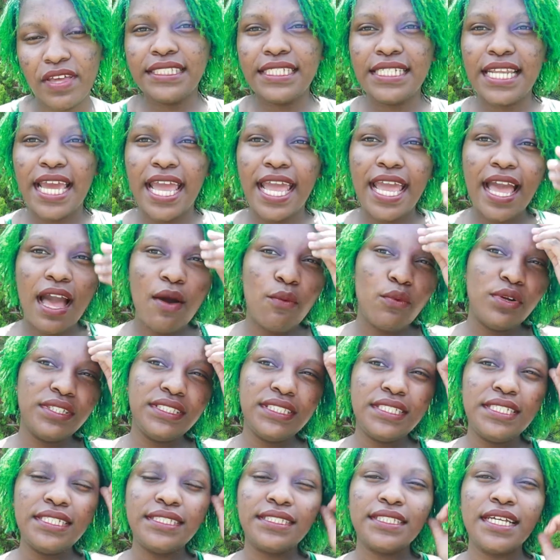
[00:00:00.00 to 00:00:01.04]
Today, I want
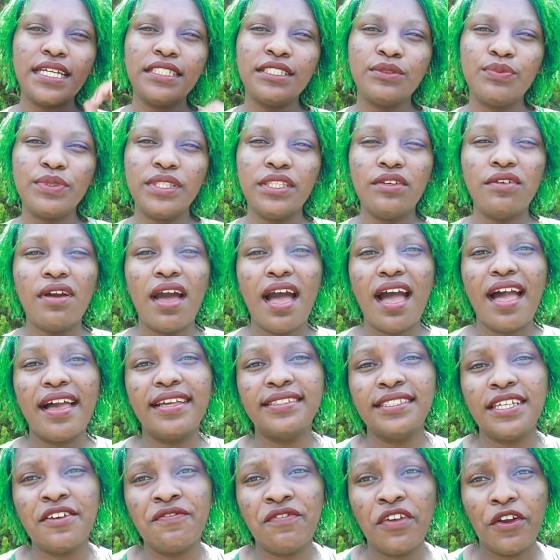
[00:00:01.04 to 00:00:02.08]
to discuss with you
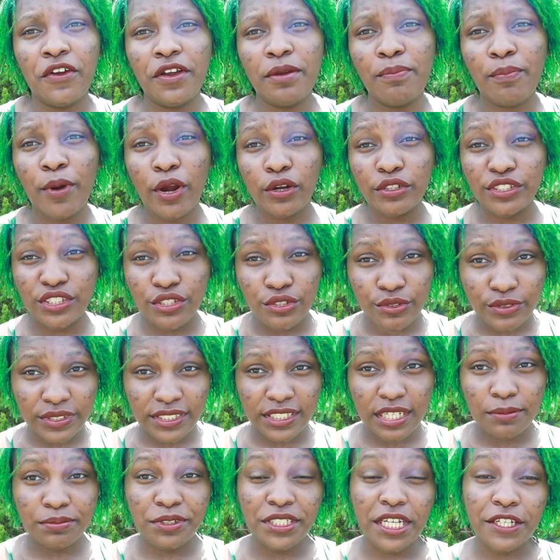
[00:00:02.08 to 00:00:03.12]
guys a very personal
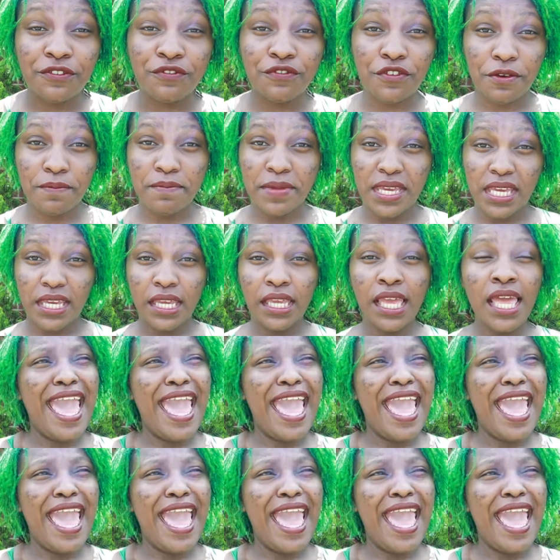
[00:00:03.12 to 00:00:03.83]
subject for me.